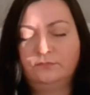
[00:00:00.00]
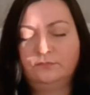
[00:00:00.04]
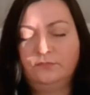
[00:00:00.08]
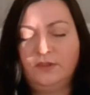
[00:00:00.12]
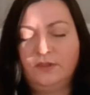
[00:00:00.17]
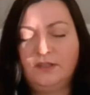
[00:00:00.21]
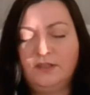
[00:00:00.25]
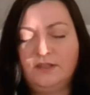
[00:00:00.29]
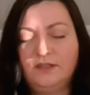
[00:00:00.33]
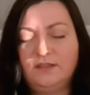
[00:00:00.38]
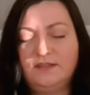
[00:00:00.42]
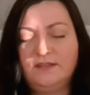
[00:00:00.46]

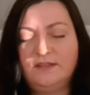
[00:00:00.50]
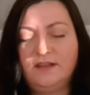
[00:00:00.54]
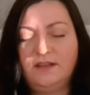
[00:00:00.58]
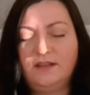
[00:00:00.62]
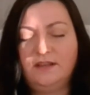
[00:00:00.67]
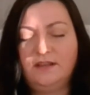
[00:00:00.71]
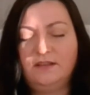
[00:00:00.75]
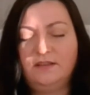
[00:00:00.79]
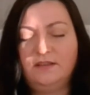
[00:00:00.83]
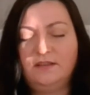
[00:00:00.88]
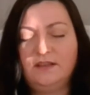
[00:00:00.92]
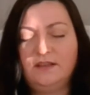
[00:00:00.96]
It's
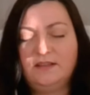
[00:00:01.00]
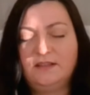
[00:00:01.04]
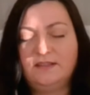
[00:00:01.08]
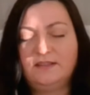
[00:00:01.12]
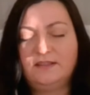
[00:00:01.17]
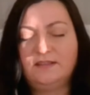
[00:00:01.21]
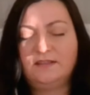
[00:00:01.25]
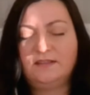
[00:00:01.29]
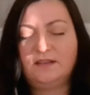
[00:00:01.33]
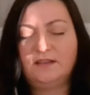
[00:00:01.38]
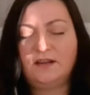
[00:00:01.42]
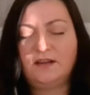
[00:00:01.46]
like
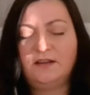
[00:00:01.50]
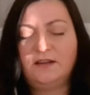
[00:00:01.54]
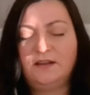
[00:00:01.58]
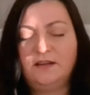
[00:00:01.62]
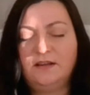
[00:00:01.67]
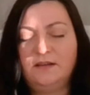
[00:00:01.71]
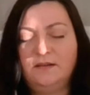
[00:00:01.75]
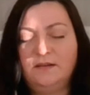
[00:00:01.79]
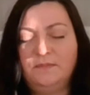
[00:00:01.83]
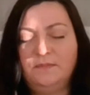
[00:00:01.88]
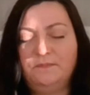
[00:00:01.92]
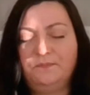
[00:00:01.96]
it's
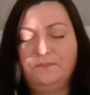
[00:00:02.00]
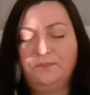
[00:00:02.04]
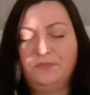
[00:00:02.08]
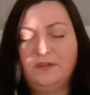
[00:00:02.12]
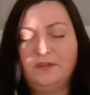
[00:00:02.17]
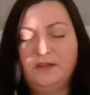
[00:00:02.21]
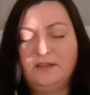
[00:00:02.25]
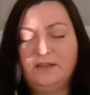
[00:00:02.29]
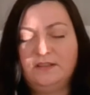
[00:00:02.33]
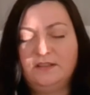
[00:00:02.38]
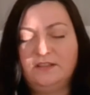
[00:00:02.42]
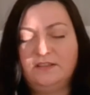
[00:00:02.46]

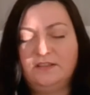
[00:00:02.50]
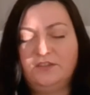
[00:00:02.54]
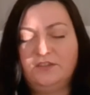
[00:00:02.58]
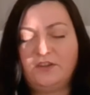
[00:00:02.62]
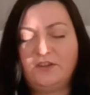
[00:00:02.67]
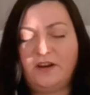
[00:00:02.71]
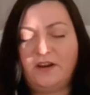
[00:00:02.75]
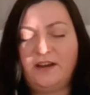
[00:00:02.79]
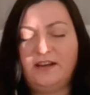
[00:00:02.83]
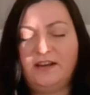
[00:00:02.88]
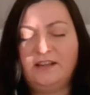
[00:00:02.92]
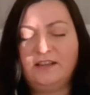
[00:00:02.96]

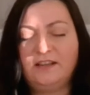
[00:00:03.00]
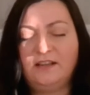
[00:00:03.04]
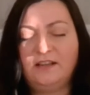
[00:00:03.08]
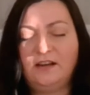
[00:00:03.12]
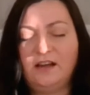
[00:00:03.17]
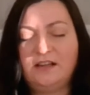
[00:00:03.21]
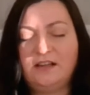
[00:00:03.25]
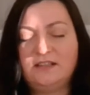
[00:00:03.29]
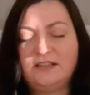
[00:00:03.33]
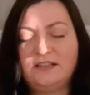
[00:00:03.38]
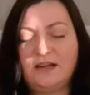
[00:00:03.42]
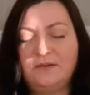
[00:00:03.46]
shining a
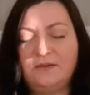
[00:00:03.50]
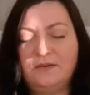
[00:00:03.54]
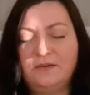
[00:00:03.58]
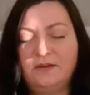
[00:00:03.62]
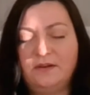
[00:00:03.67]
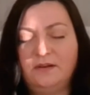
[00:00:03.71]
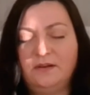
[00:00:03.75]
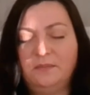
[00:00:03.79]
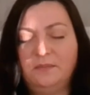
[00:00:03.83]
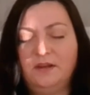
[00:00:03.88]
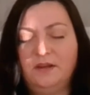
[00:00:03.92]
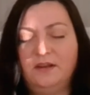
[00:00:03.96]
light down
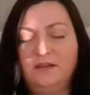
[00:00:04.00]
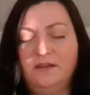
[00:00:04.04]
on me.